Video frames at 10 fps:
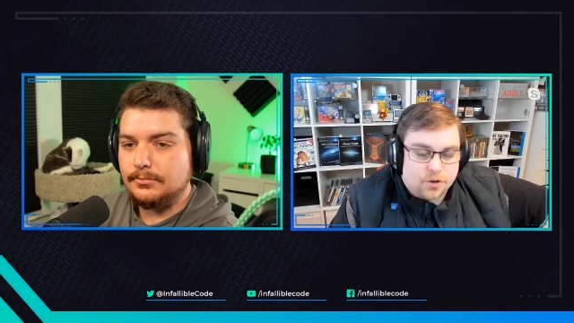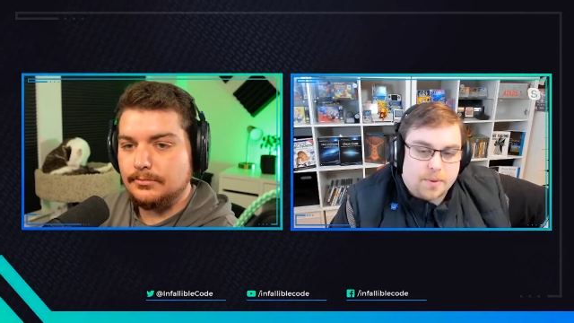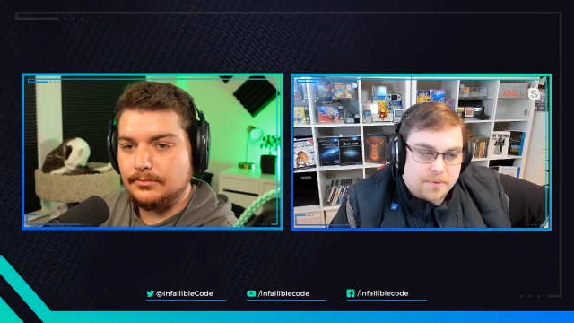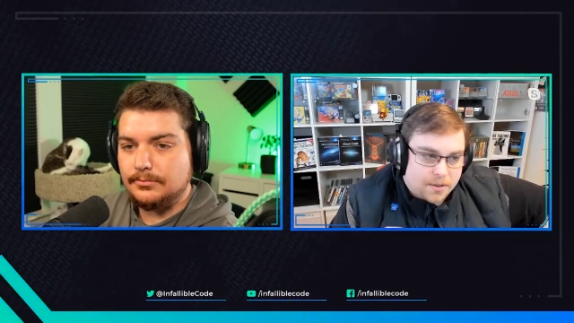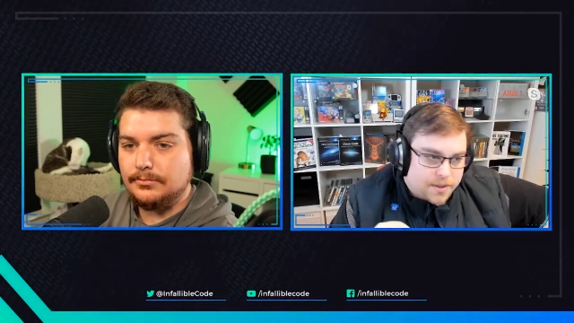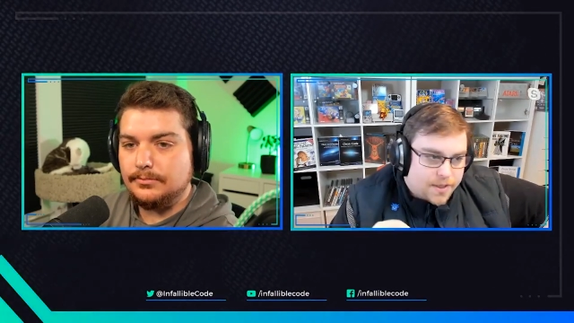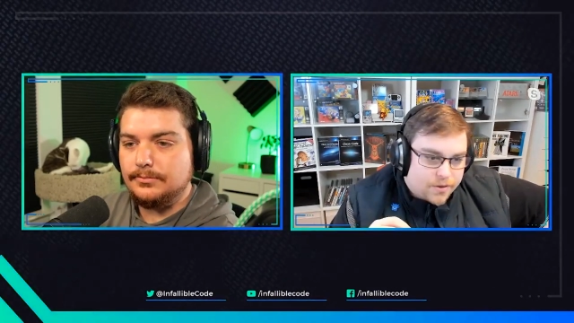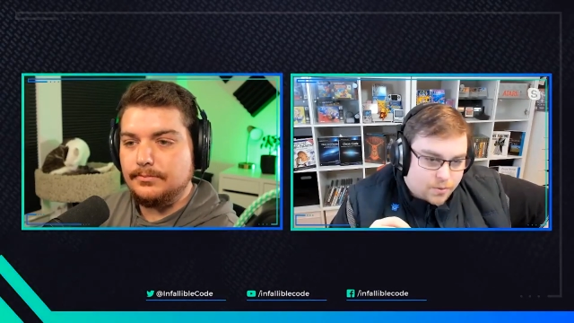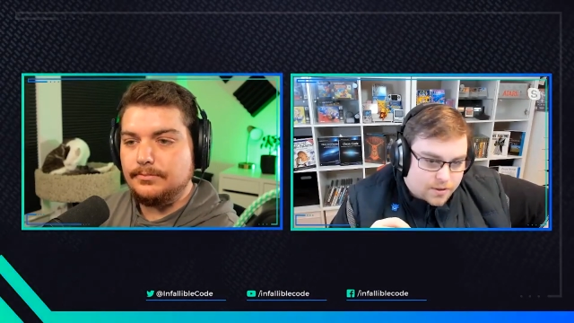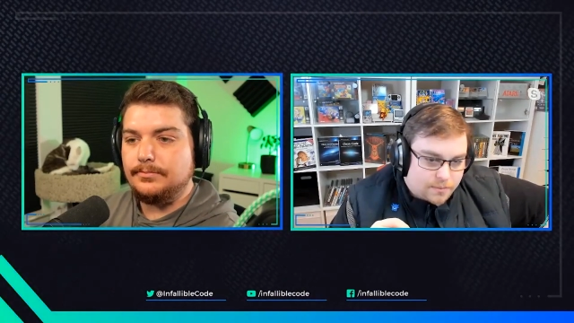Speaker 1: other people out there
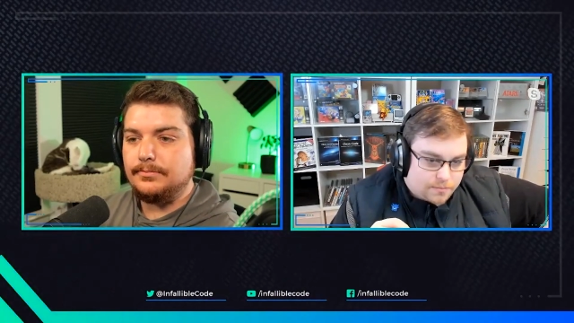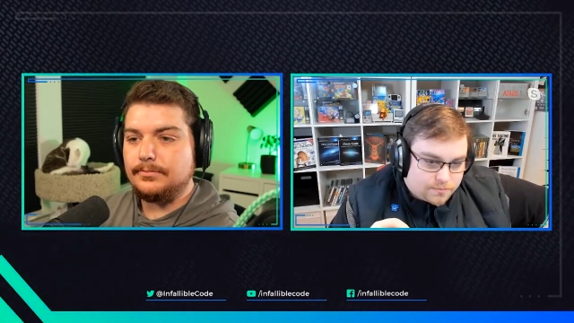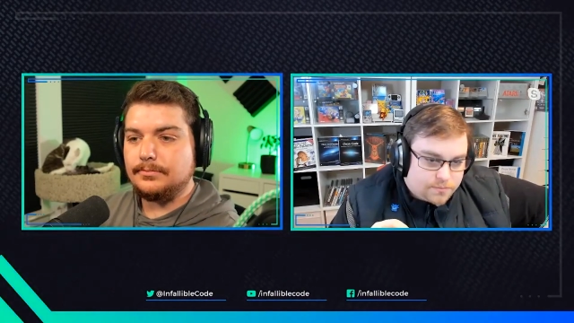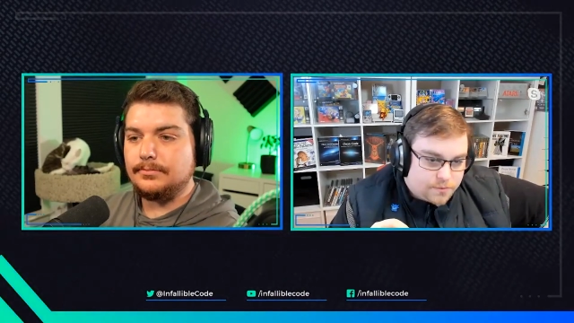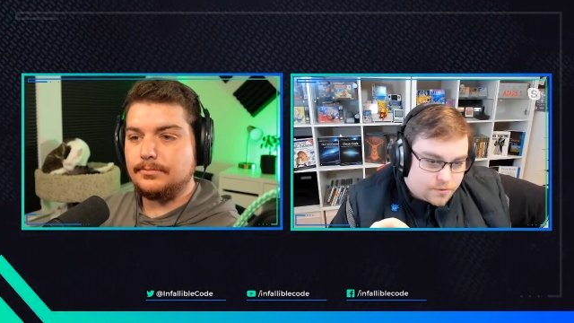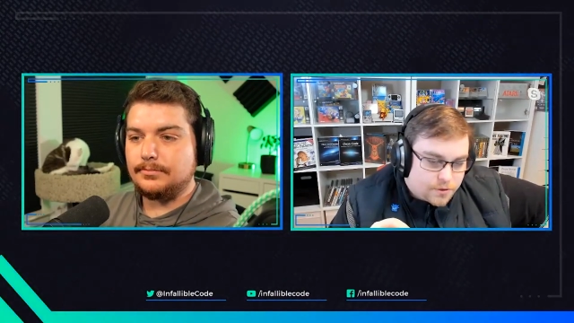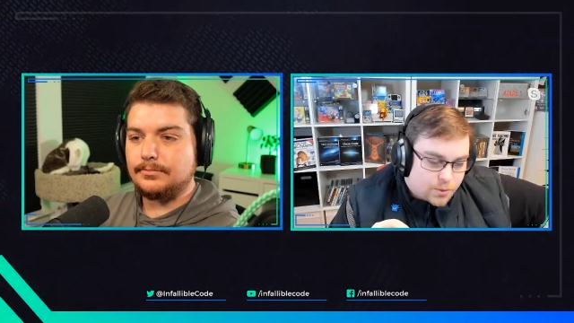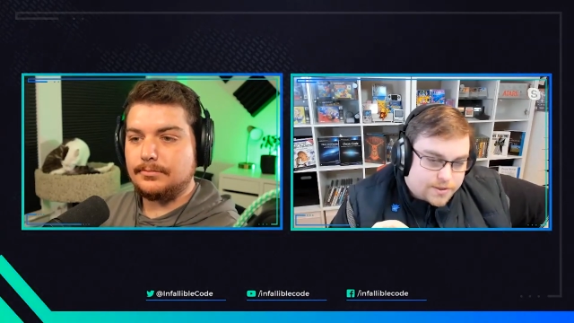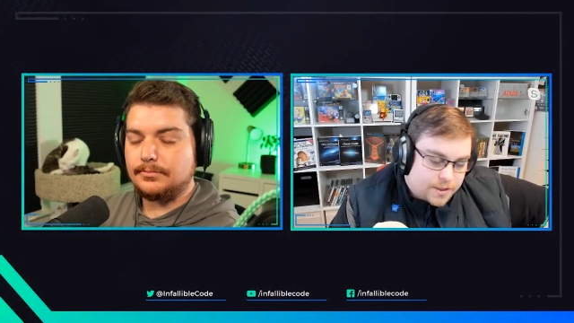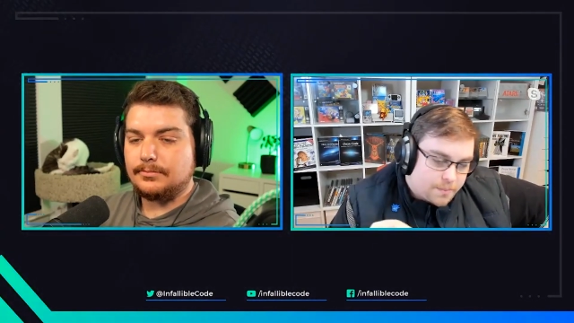who are know
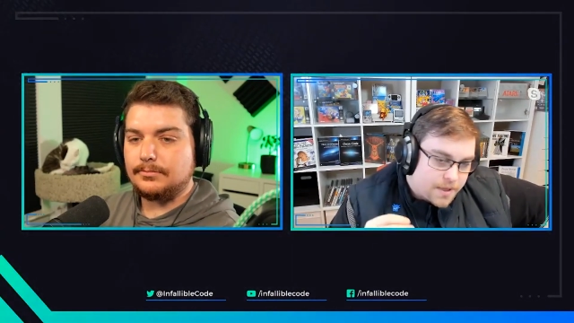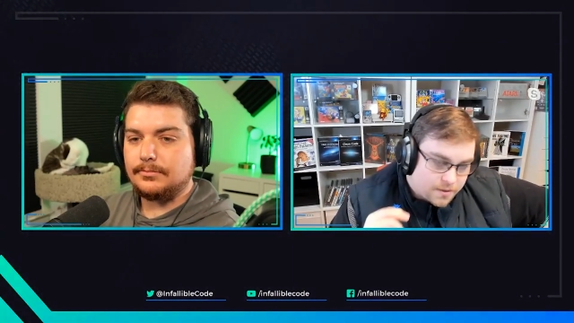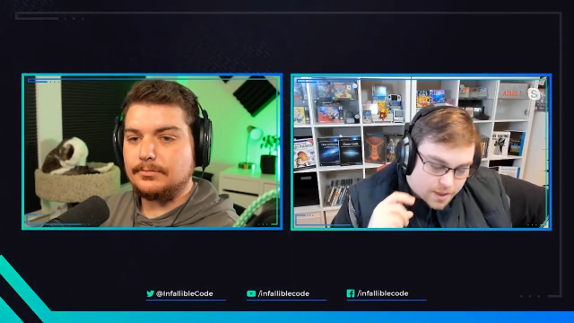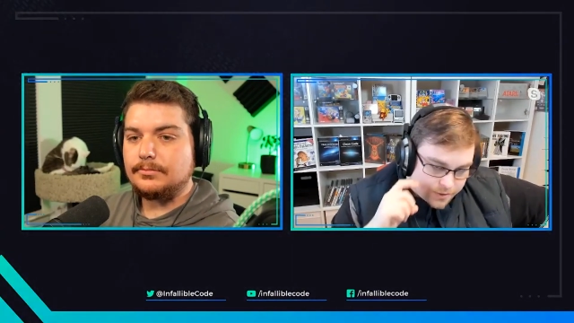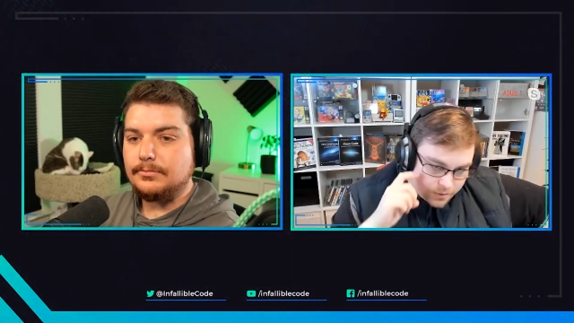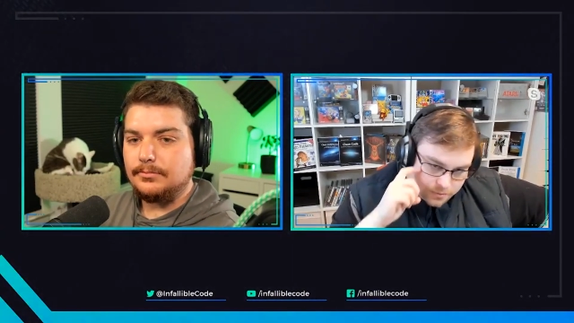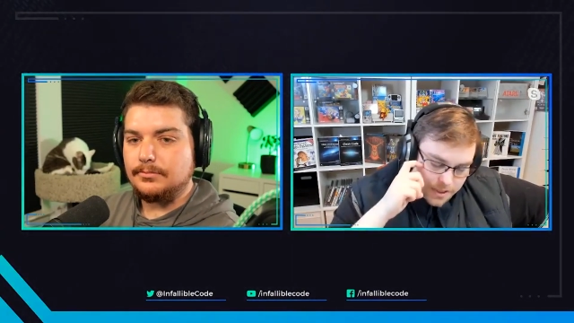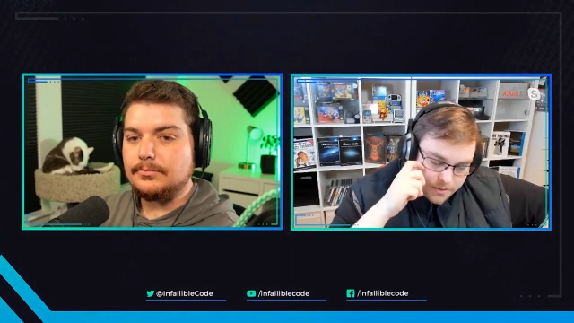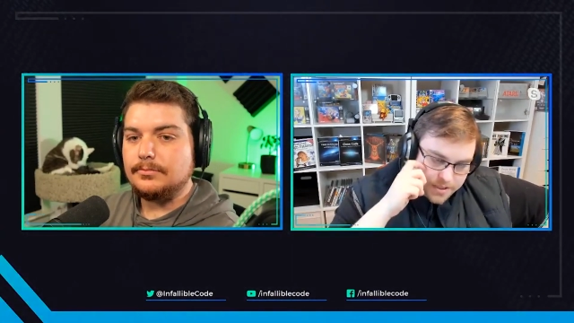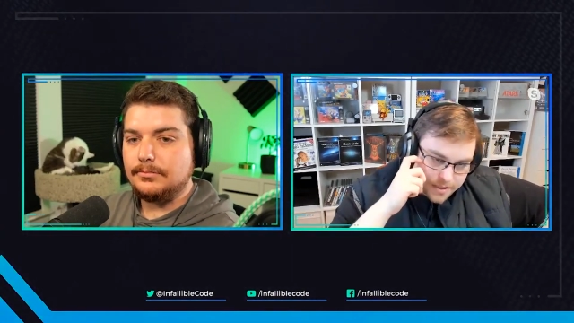this a lot better than I do, and
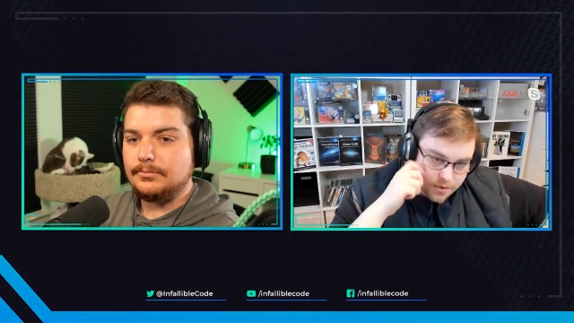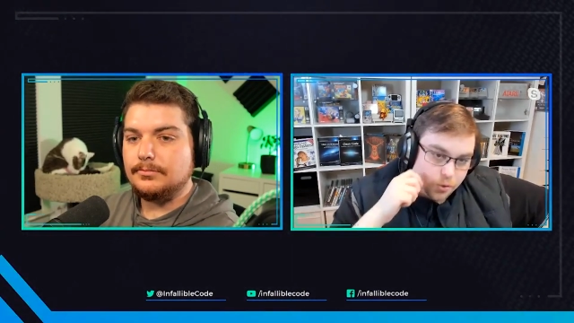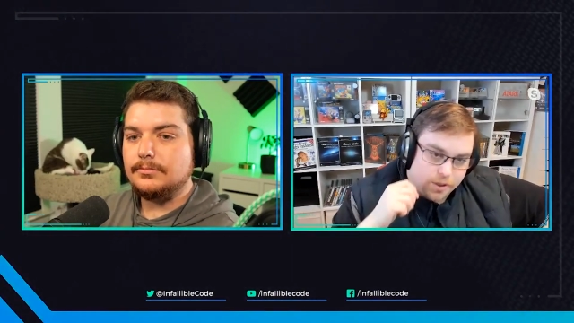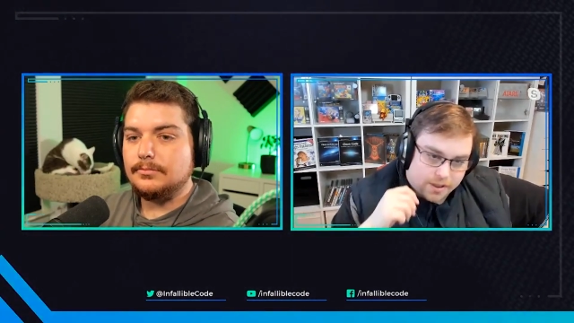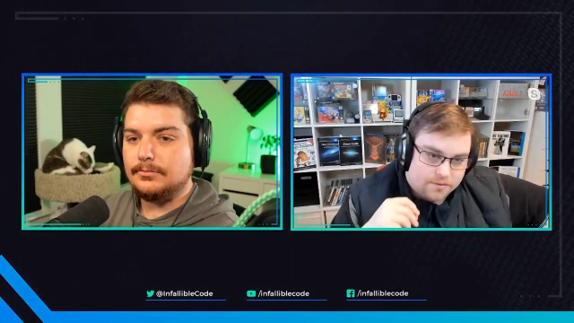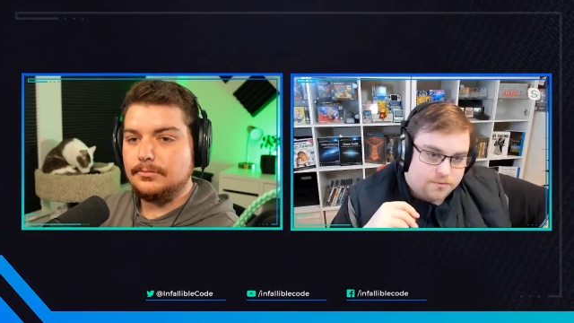I would say Google it,